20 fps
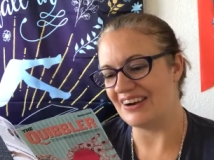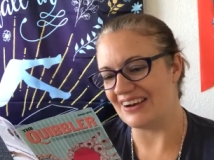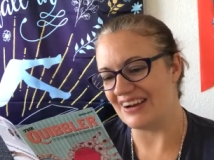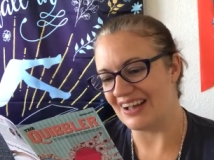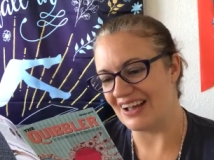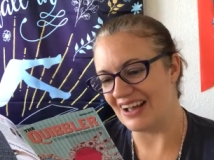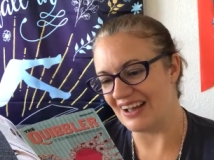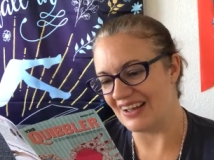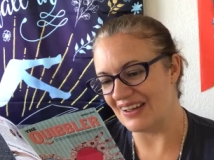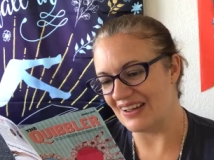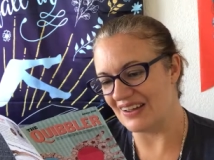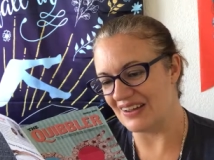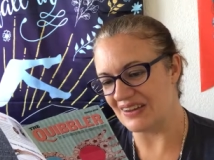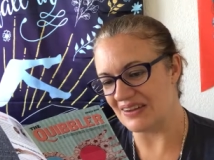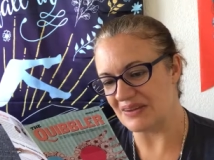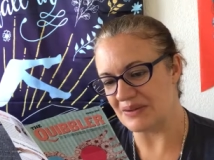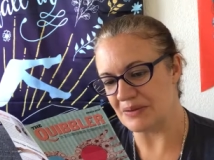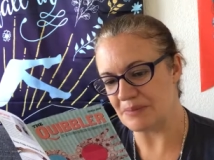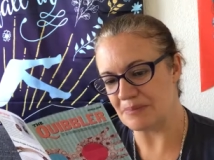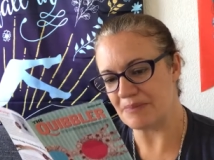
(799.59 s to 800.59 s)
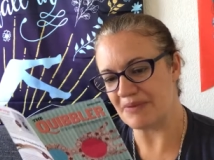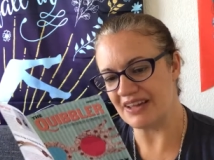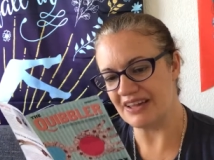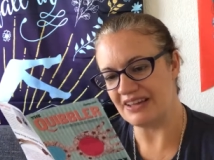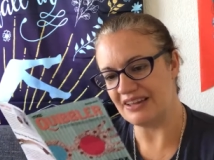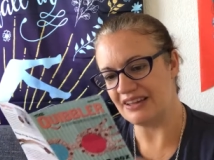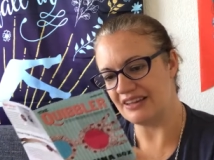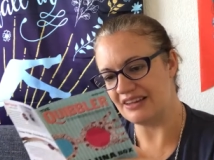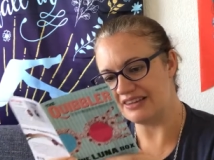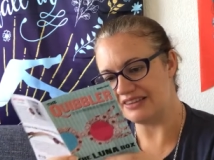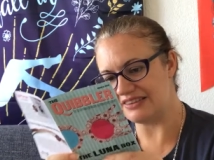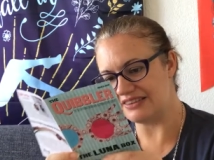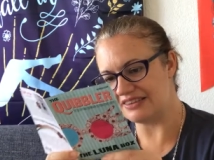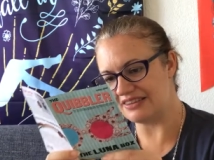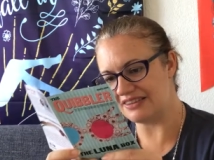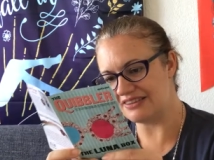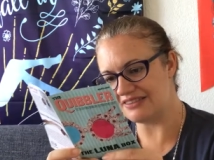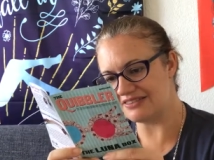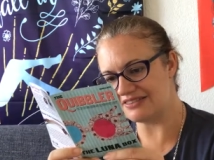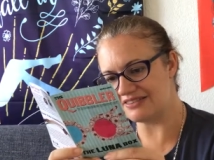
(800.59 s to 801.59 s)
All right, um,
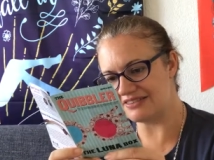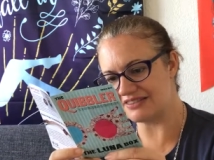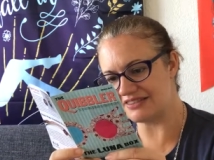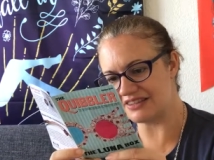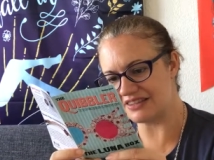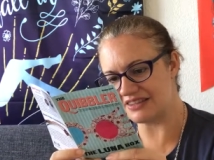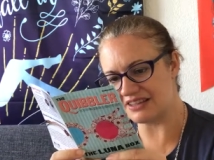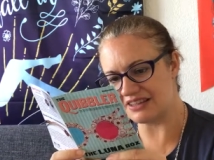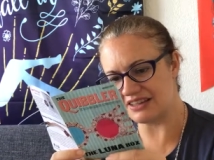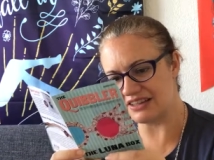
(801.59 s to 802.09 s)
this,